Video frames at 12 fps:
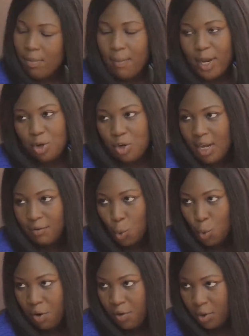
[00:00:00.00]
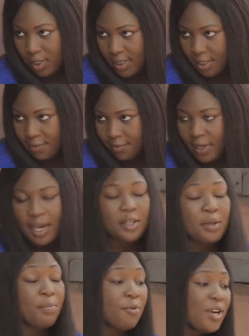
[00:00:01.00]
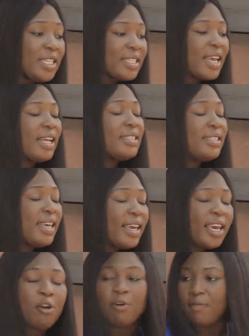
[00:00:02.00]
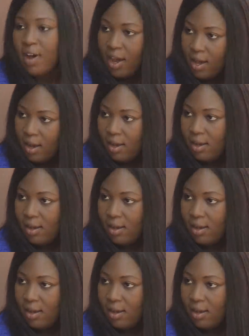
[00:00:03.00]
Mama, you don't have to worry yourself. The prince can take care of her.